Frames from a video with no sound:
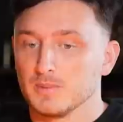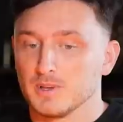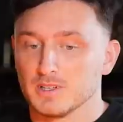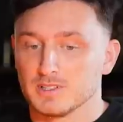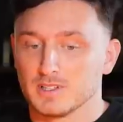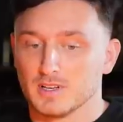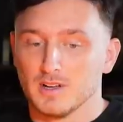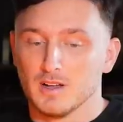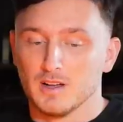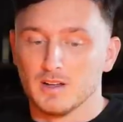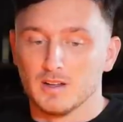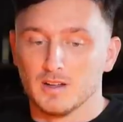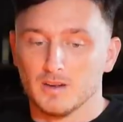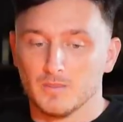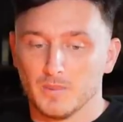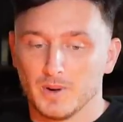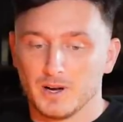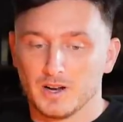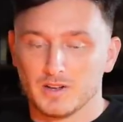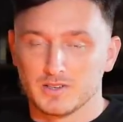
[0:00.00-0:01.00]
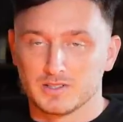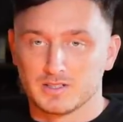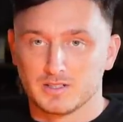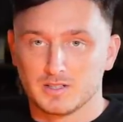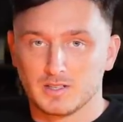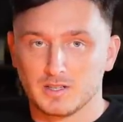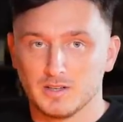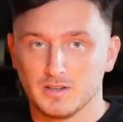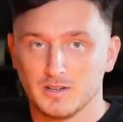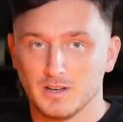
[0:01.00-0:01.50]
Because uh, when I
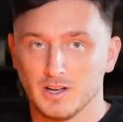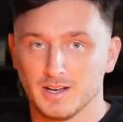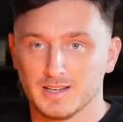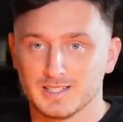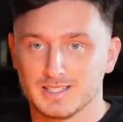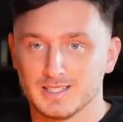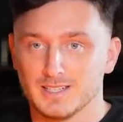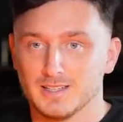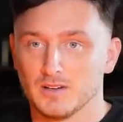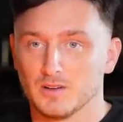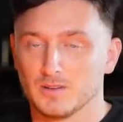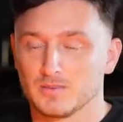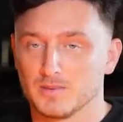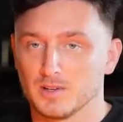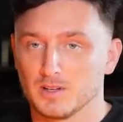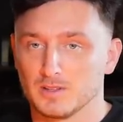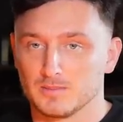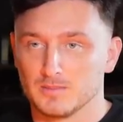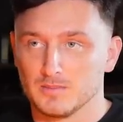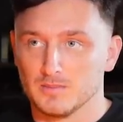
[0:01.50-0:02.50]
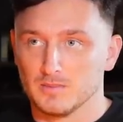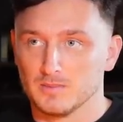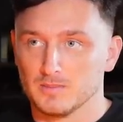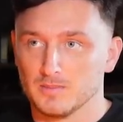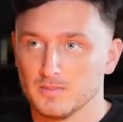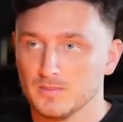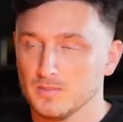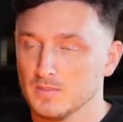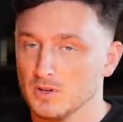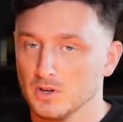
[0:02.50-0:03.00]
was 19, I was uh,
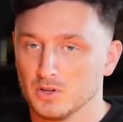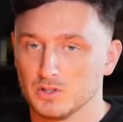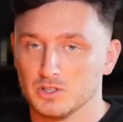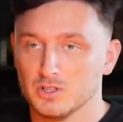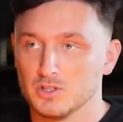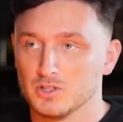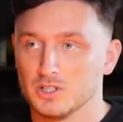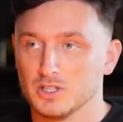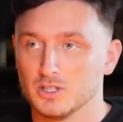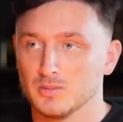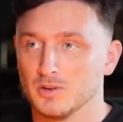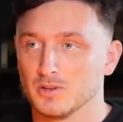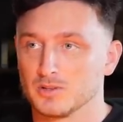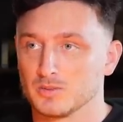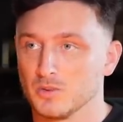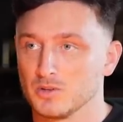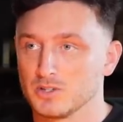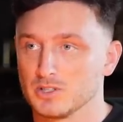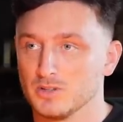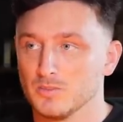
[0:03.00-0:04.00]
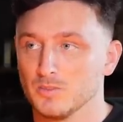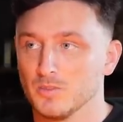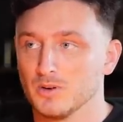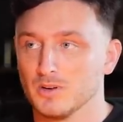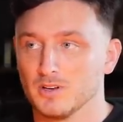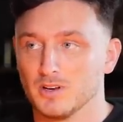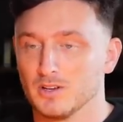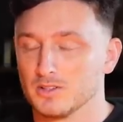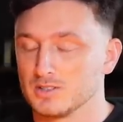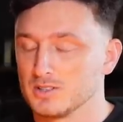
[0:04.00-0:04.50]
on YouTube. I was watching
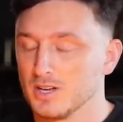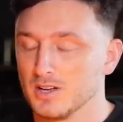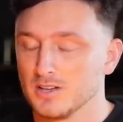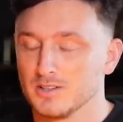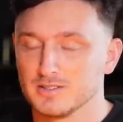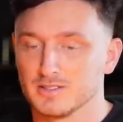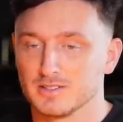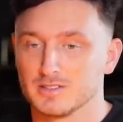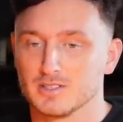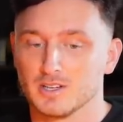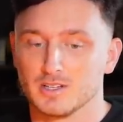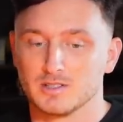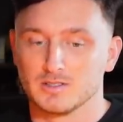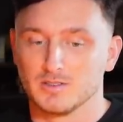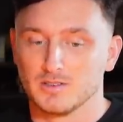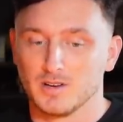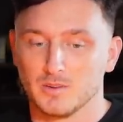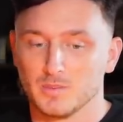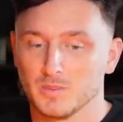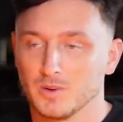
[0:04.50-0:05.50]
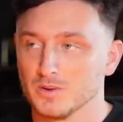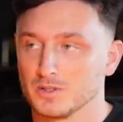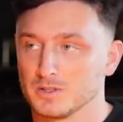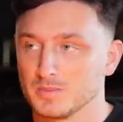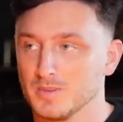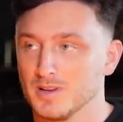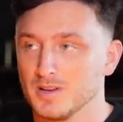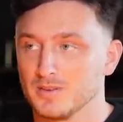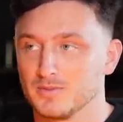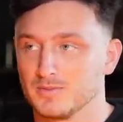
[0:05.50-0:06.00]
like, tons and tons of like Will
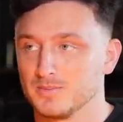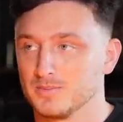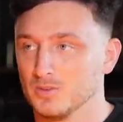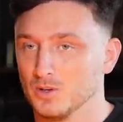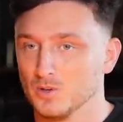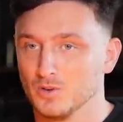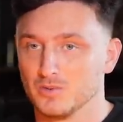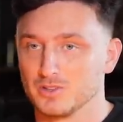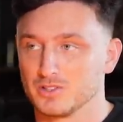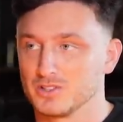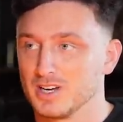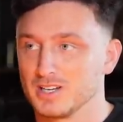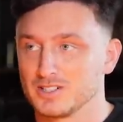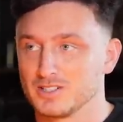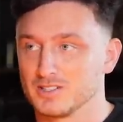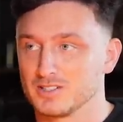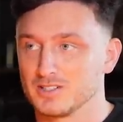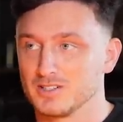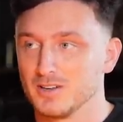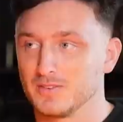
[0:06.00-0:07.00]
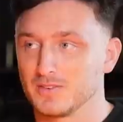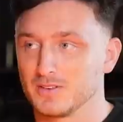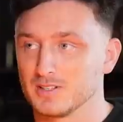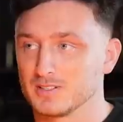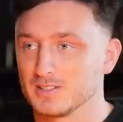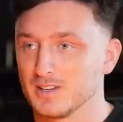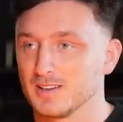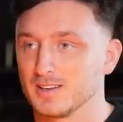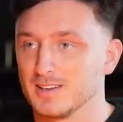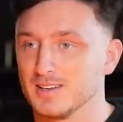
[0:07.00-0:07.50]
Smith Law of Attraction stuff
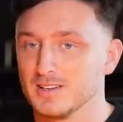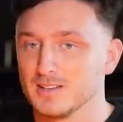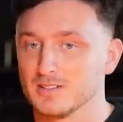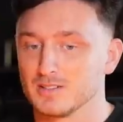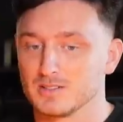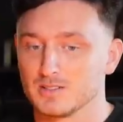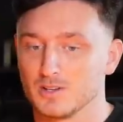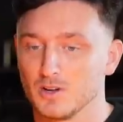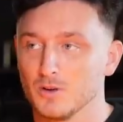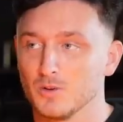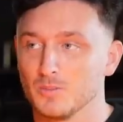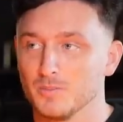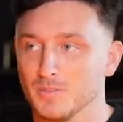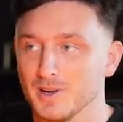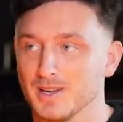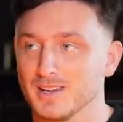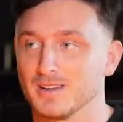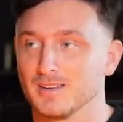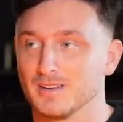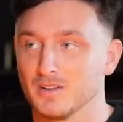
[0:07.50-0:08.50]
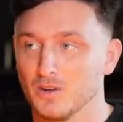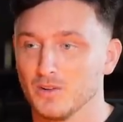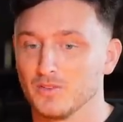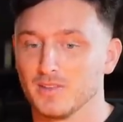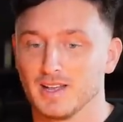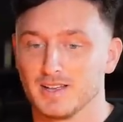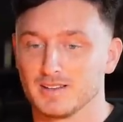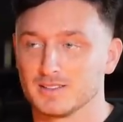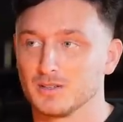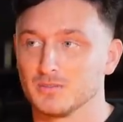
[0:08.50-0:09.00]
because like he is so big on
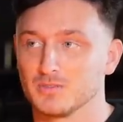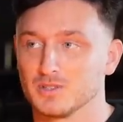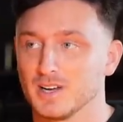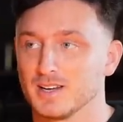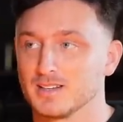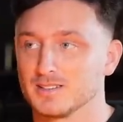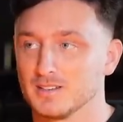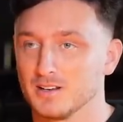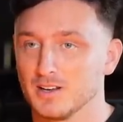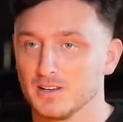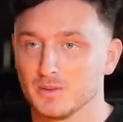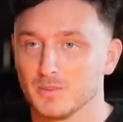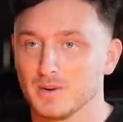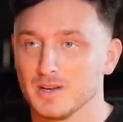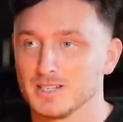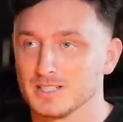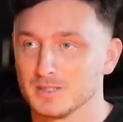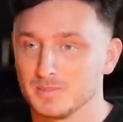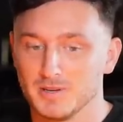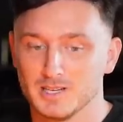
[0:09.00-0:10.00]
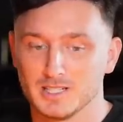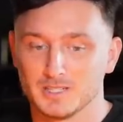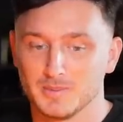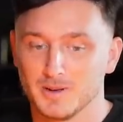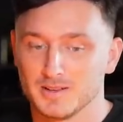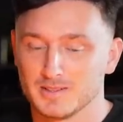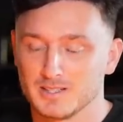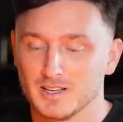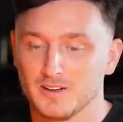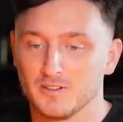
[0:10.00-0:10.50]
that subject and like the way he speaks
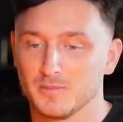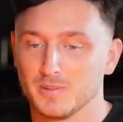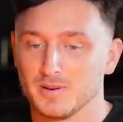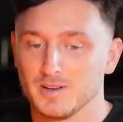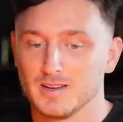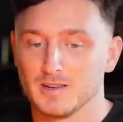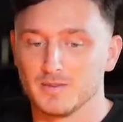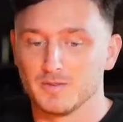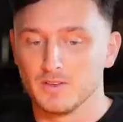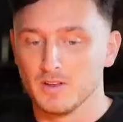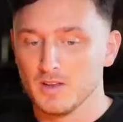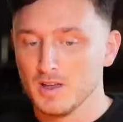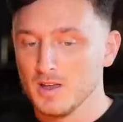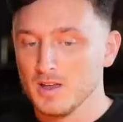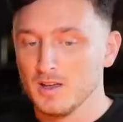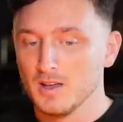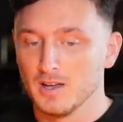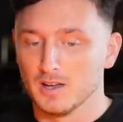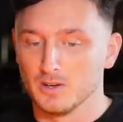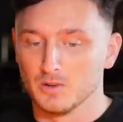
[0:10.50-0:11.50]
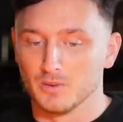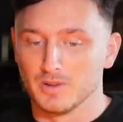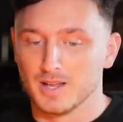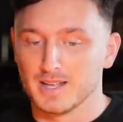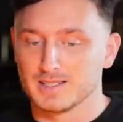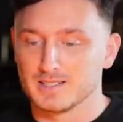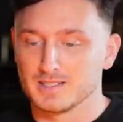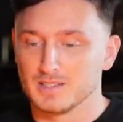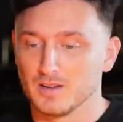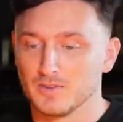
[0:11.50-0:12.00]
about self belief and all
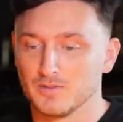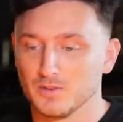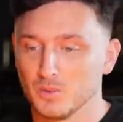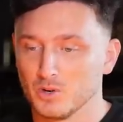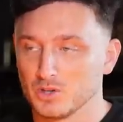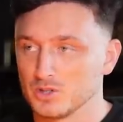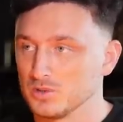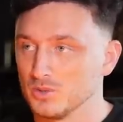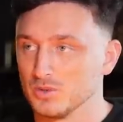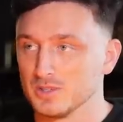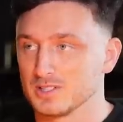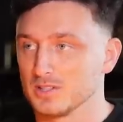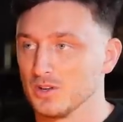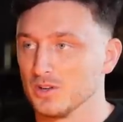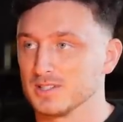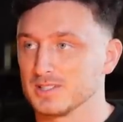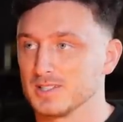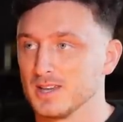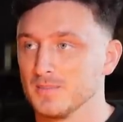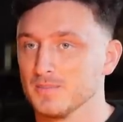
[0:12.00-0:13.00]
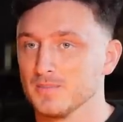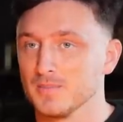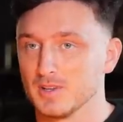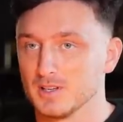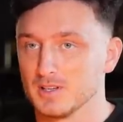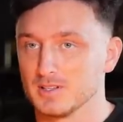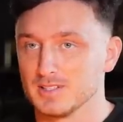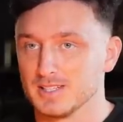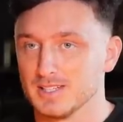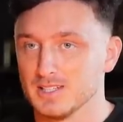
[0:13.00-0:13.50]
that stuff. I watched all his content
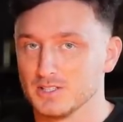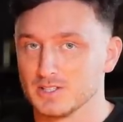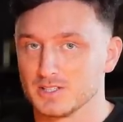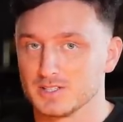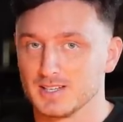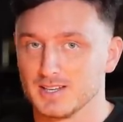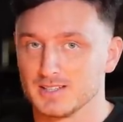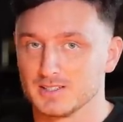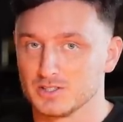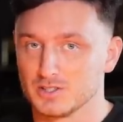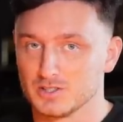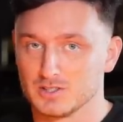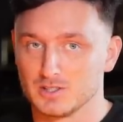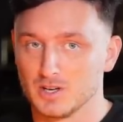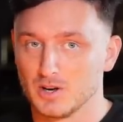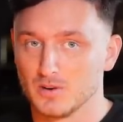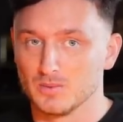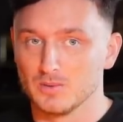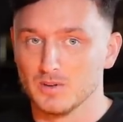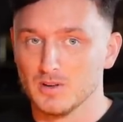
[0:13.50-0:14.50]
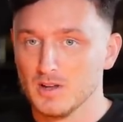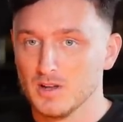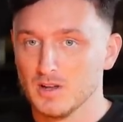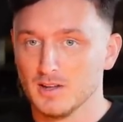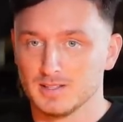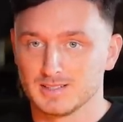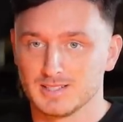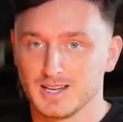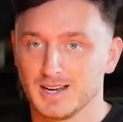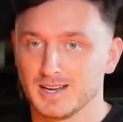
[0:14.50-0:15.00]
and he just says, just don't
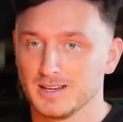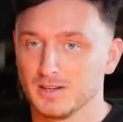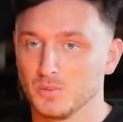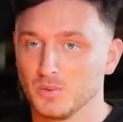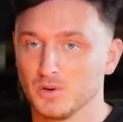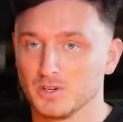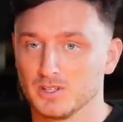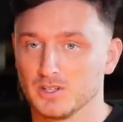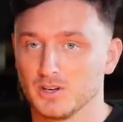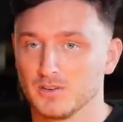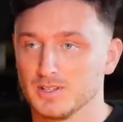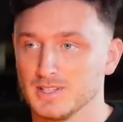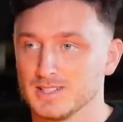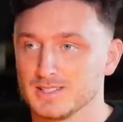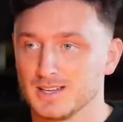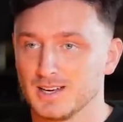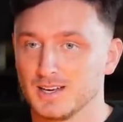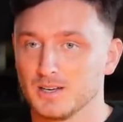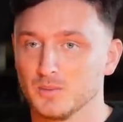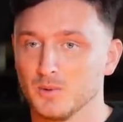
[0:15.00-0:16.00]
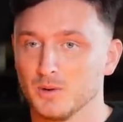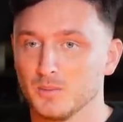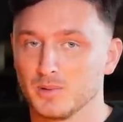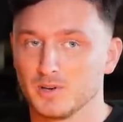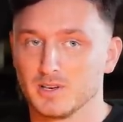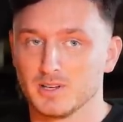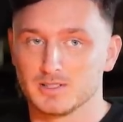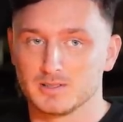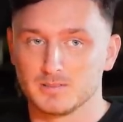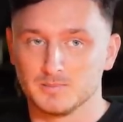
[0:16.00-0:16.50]
tell anyone. You don't need to tell anyone
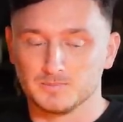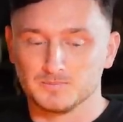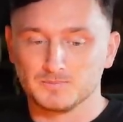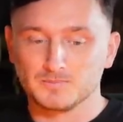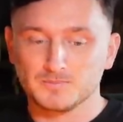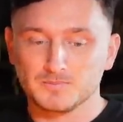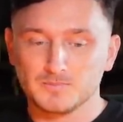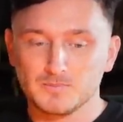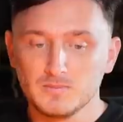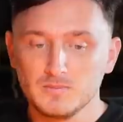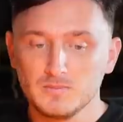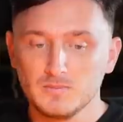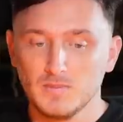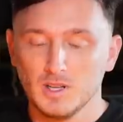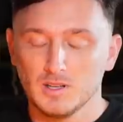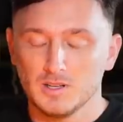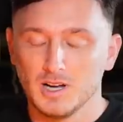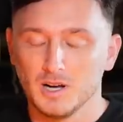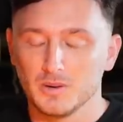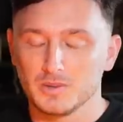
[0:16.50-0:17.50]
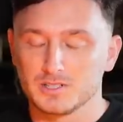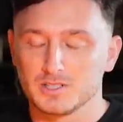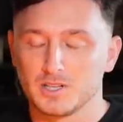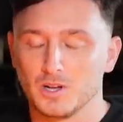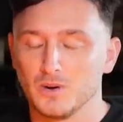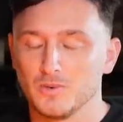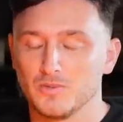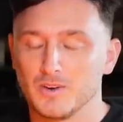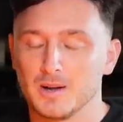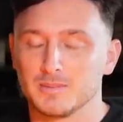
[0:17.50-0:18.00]
because I was
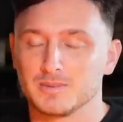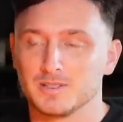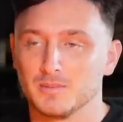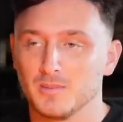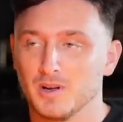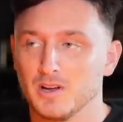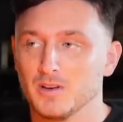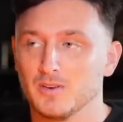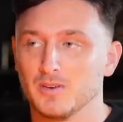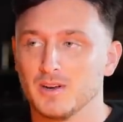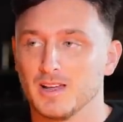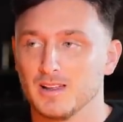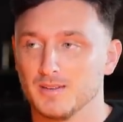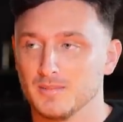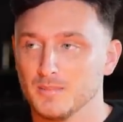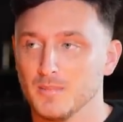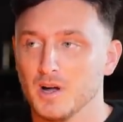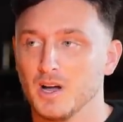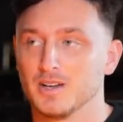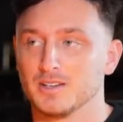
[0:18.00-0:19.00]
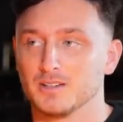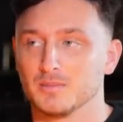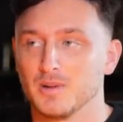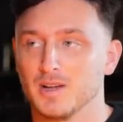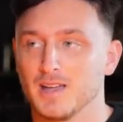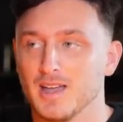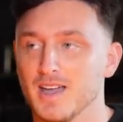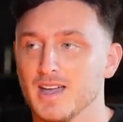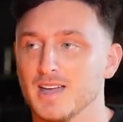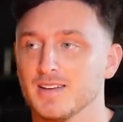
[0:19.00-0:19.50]
so wrapped in my own mind and
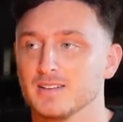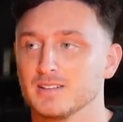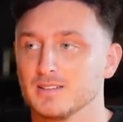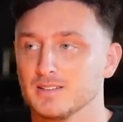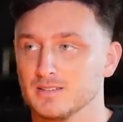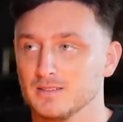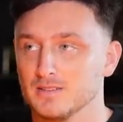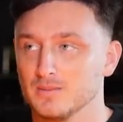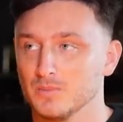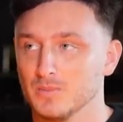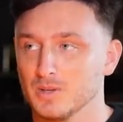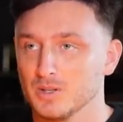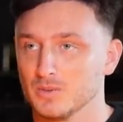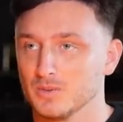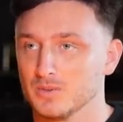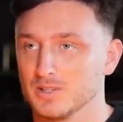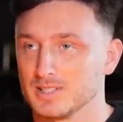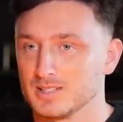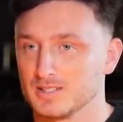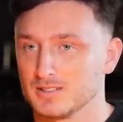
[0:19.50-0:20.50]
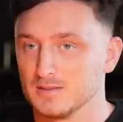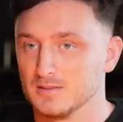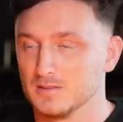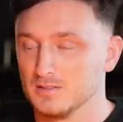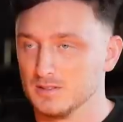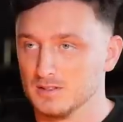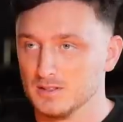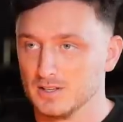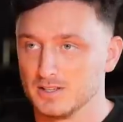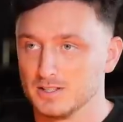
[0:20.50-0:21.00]
my head with all this
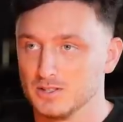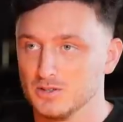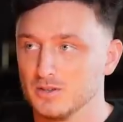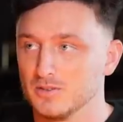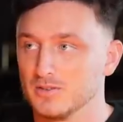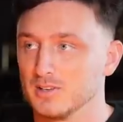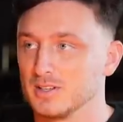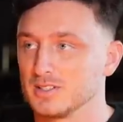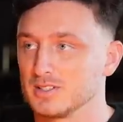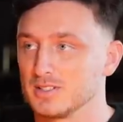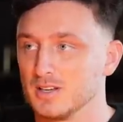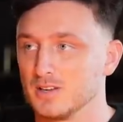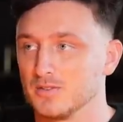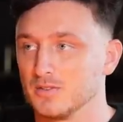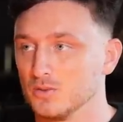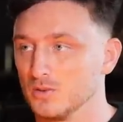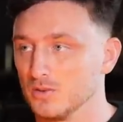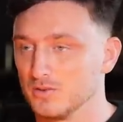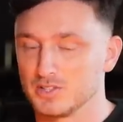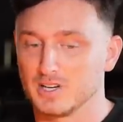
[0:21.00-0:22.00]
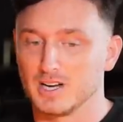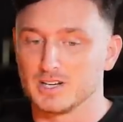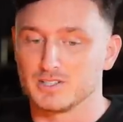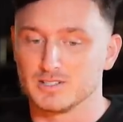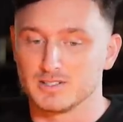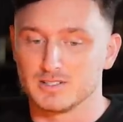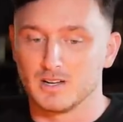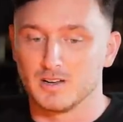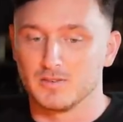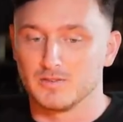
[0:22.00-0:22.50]
like universe stuff and law of
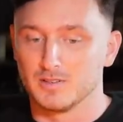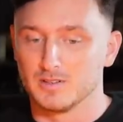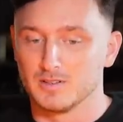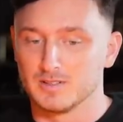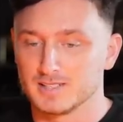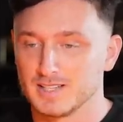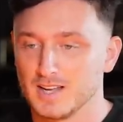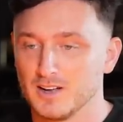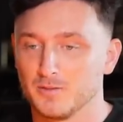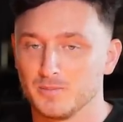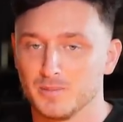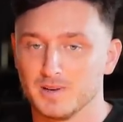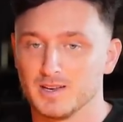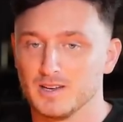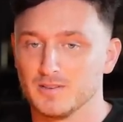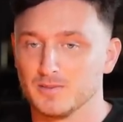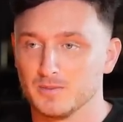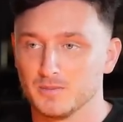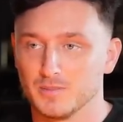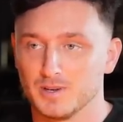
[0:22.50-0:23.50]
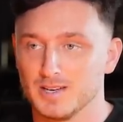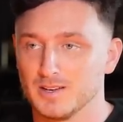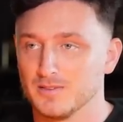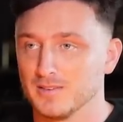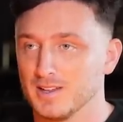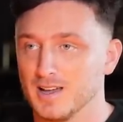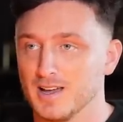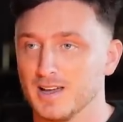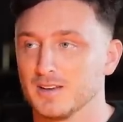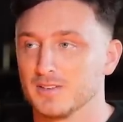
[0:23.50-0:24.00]
attraction stuff and self belief and
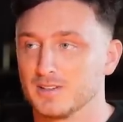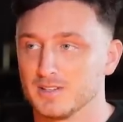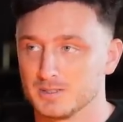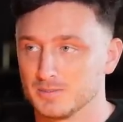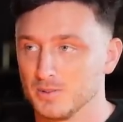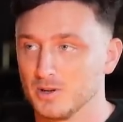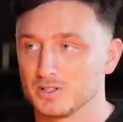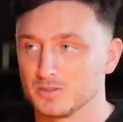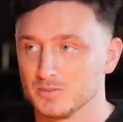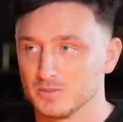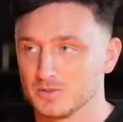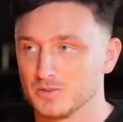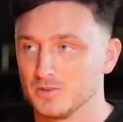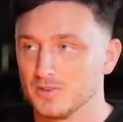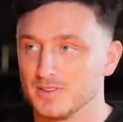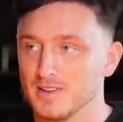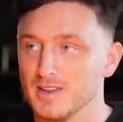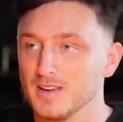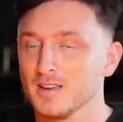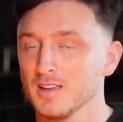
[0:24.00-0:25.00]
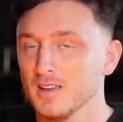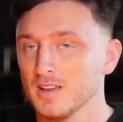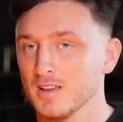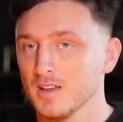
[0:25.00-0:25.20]
believing that anything's possible sort of thing.